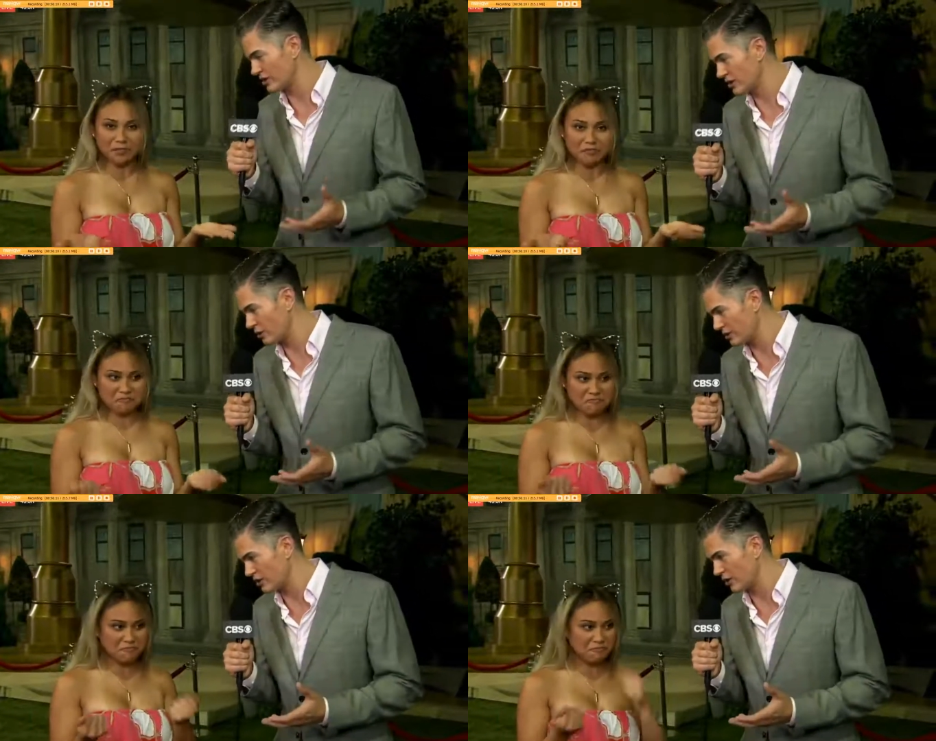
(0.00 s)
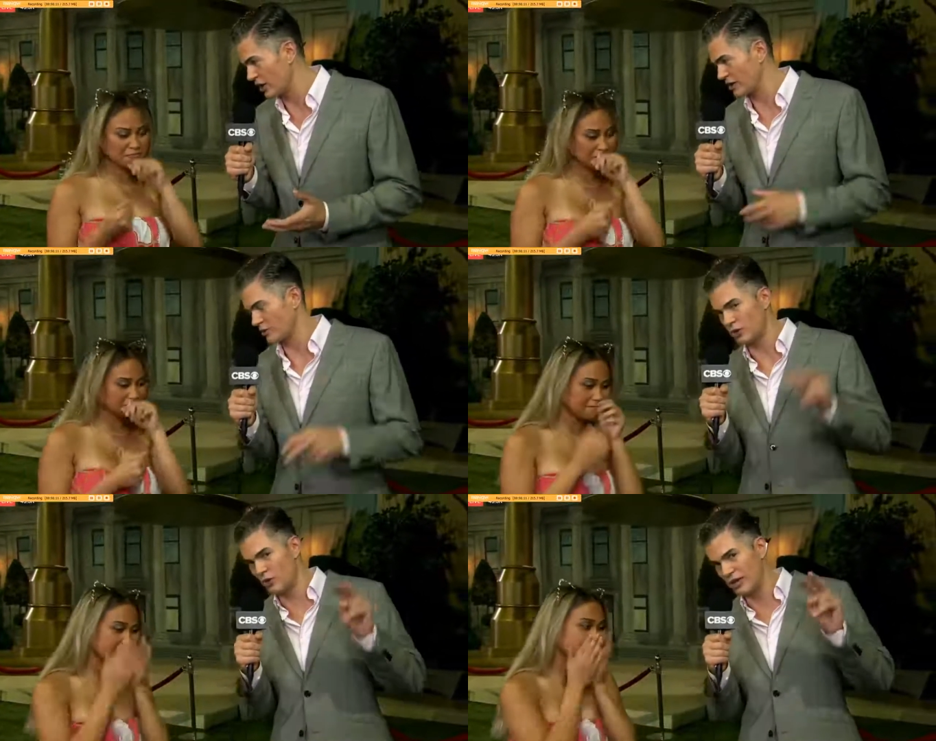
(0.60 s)
Speaker 1: to go on Star Trek,
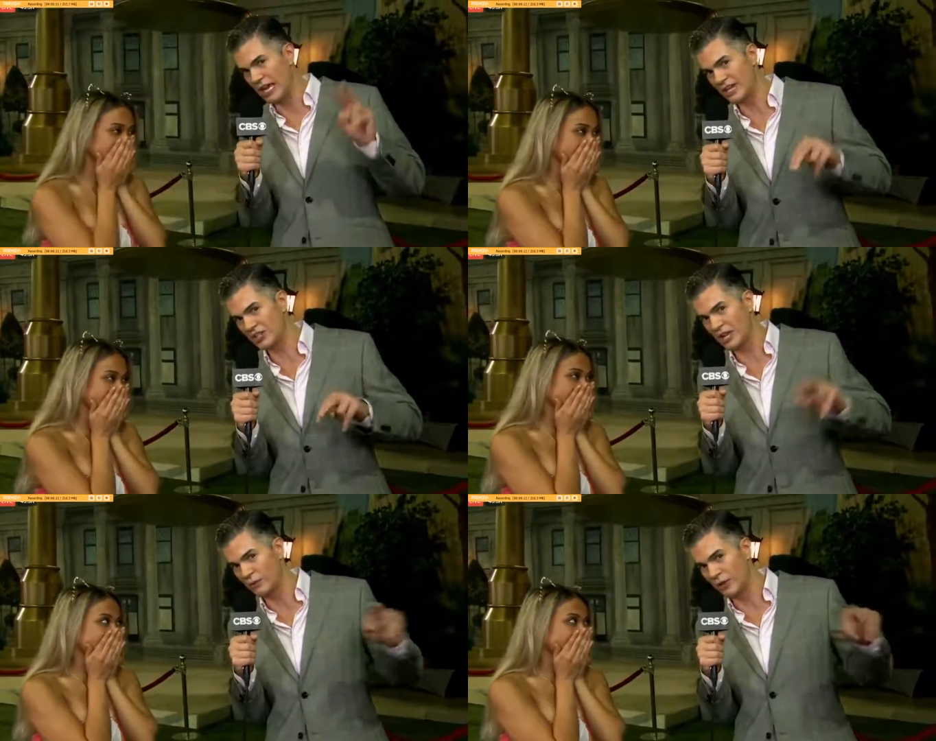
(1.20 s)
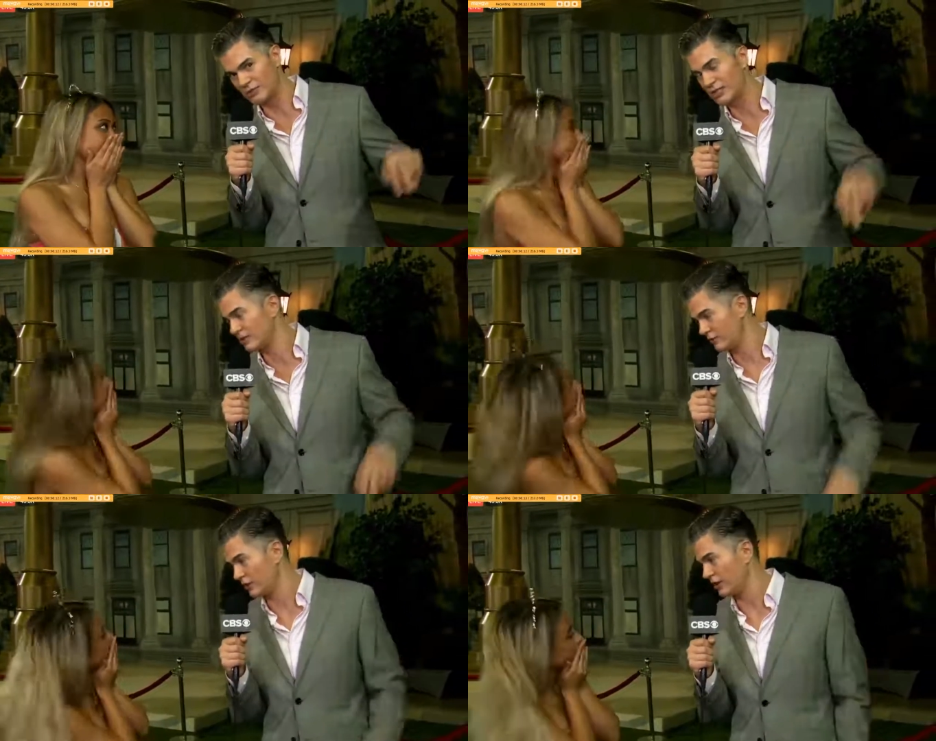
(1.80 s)
so we're doing hashtag
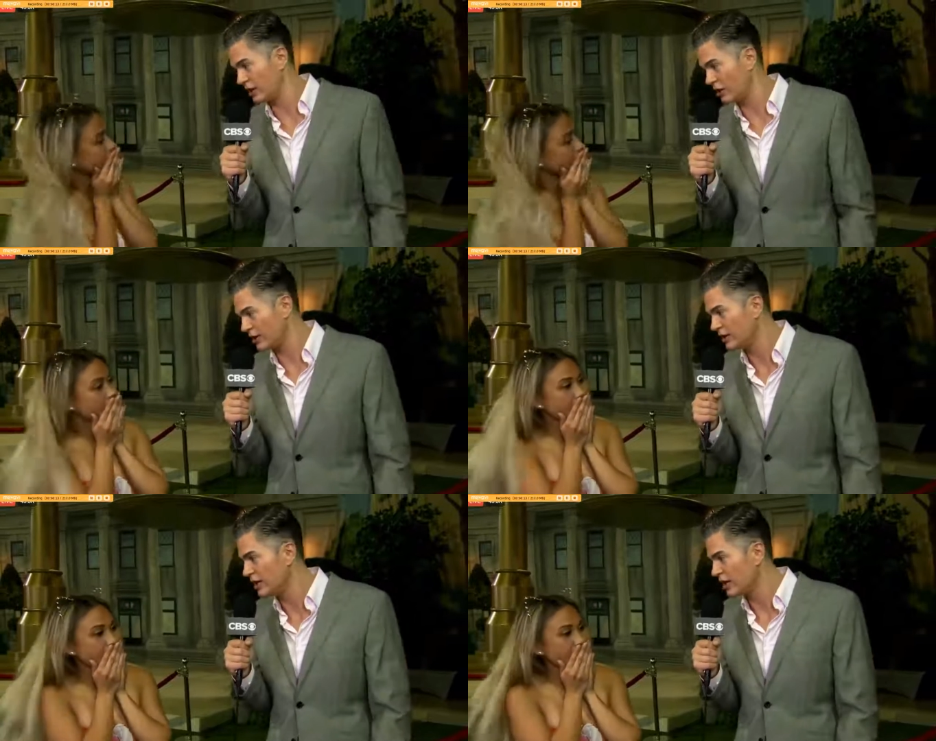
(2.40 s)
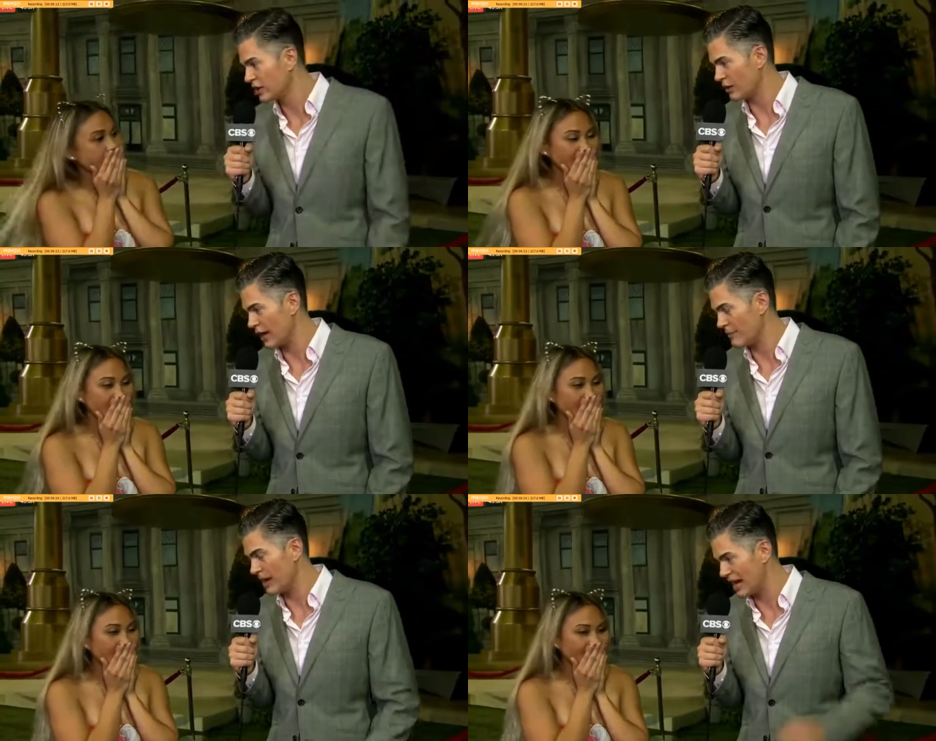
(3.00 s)
Ramses for Klingon. So
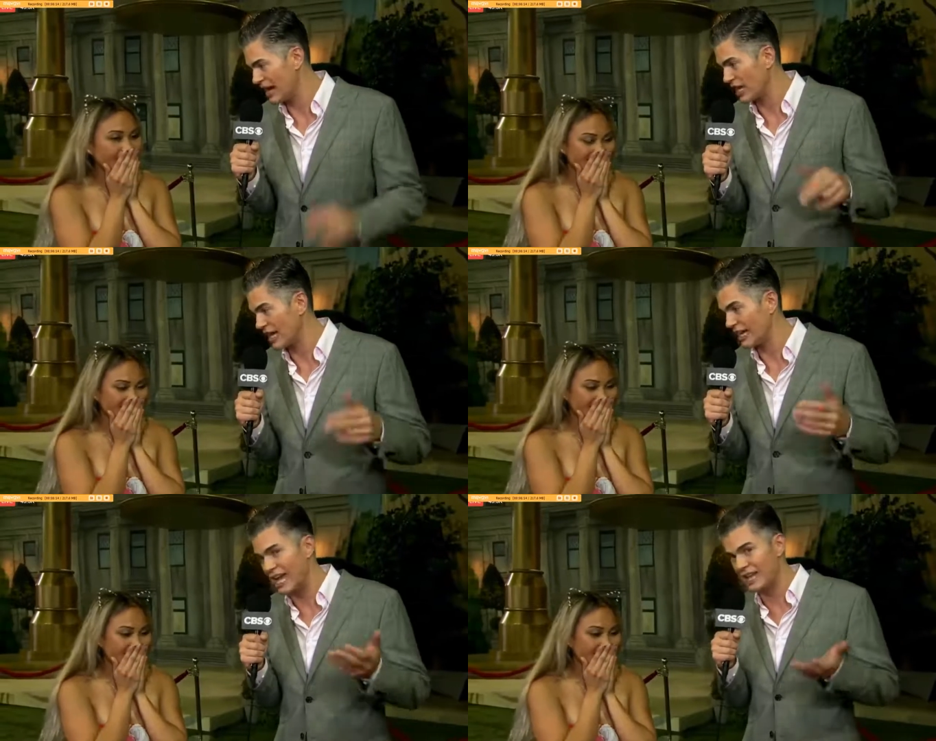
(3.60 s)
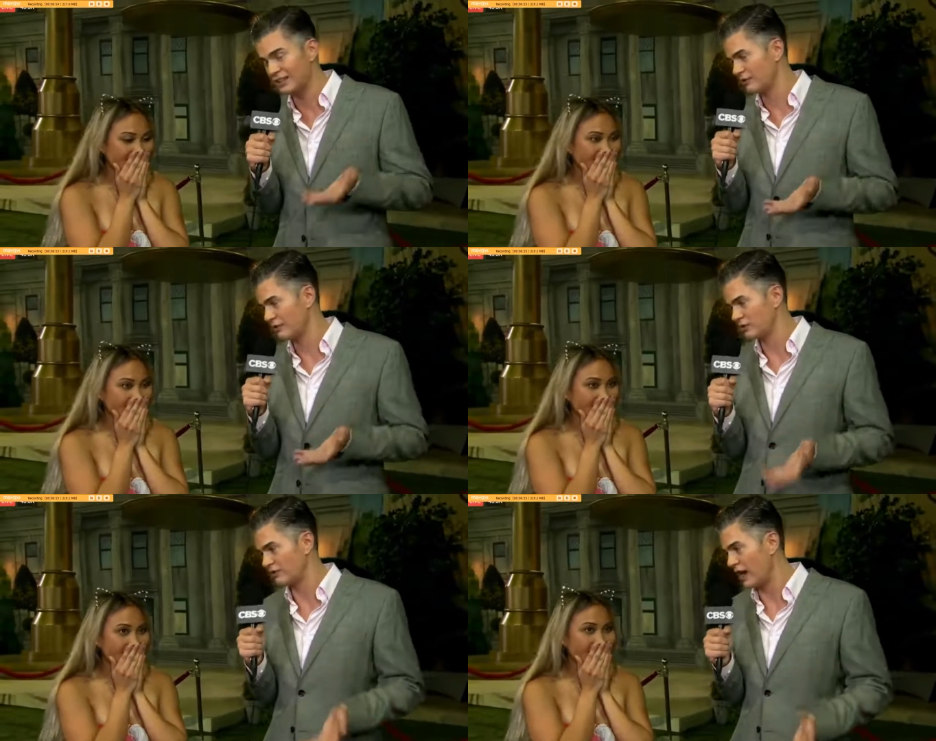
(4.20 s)
how about hashtag Alex
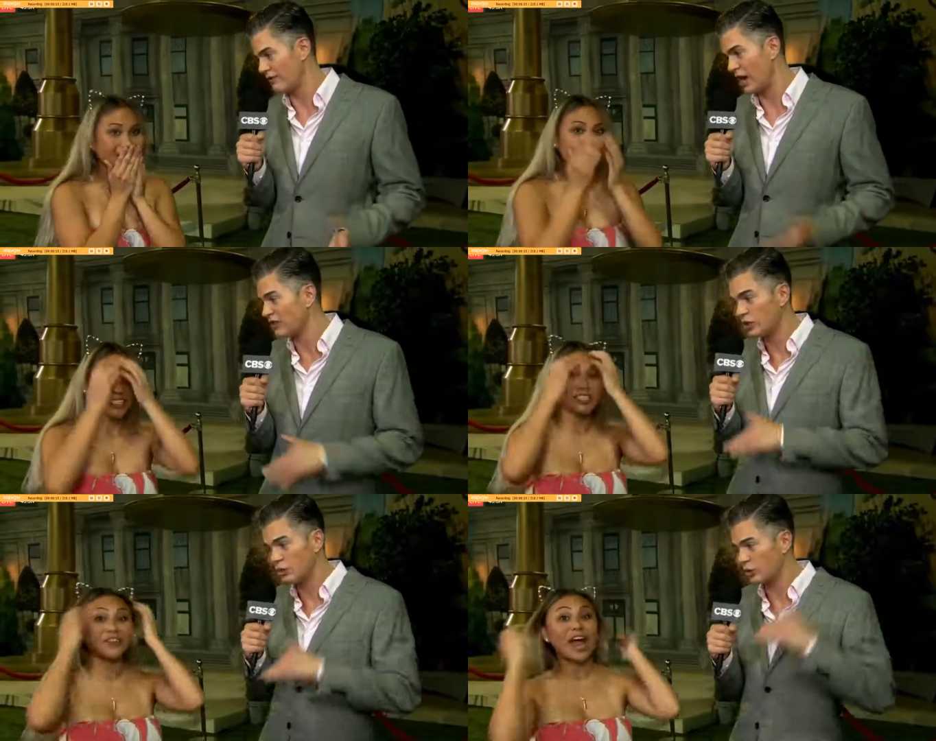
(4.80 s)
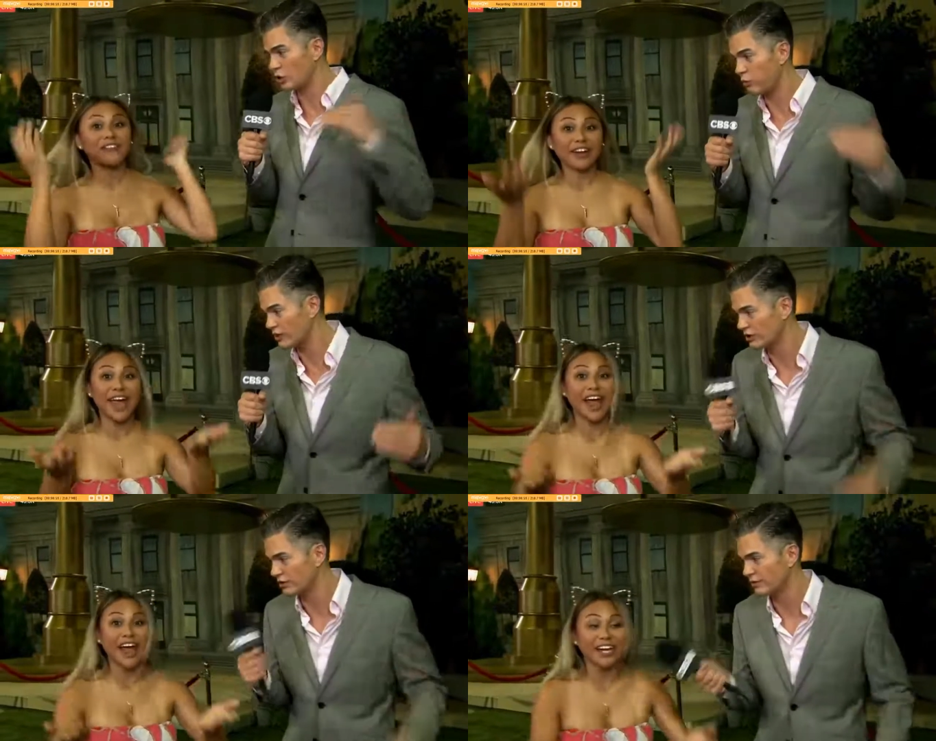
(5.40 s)
for Survivor? I think you would
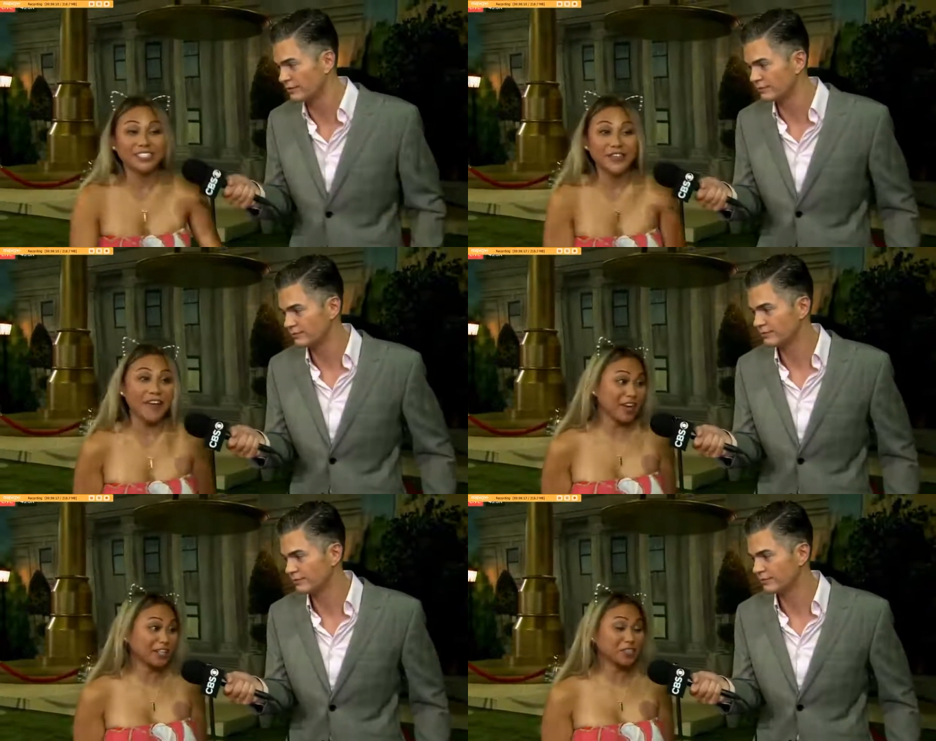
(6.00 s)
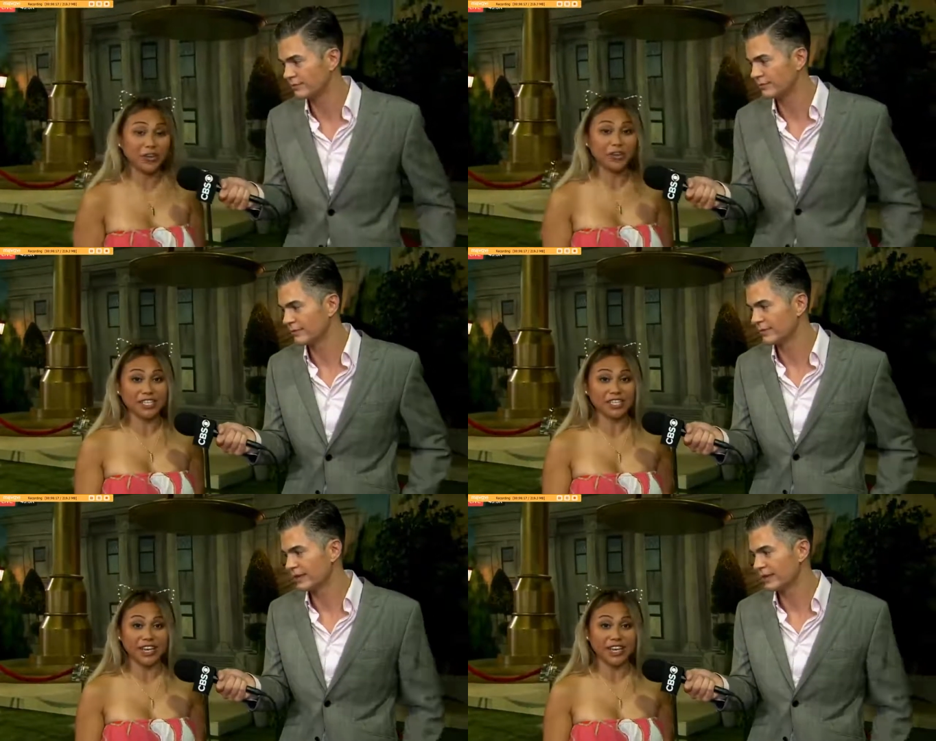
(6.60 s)
yeah.
Speaker 2: Survivor, I totally
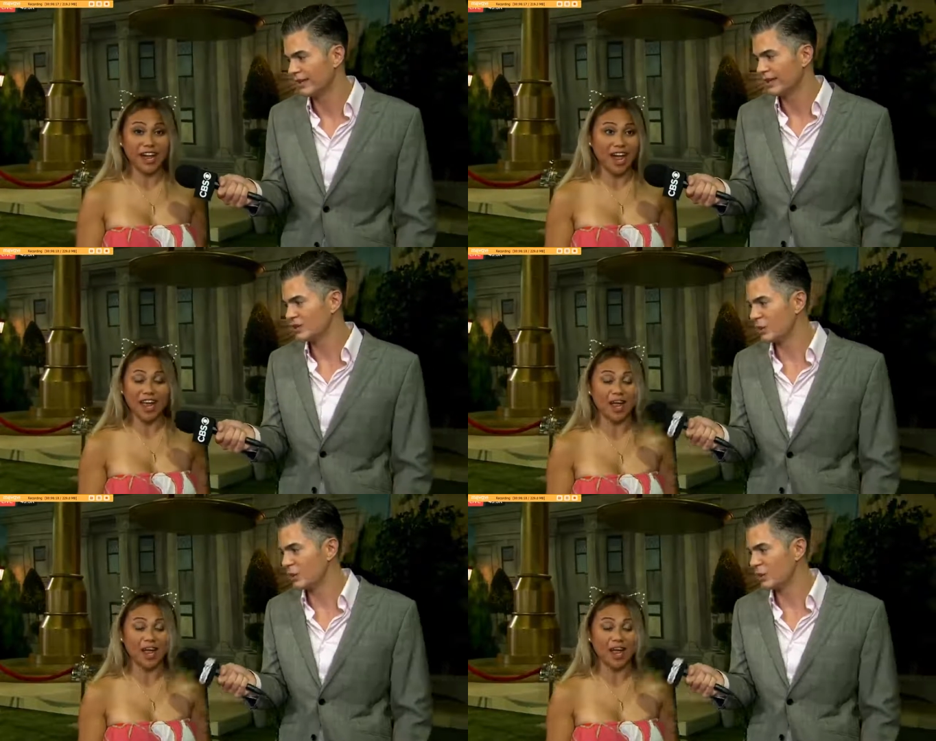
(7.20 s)
crushed it. I, so I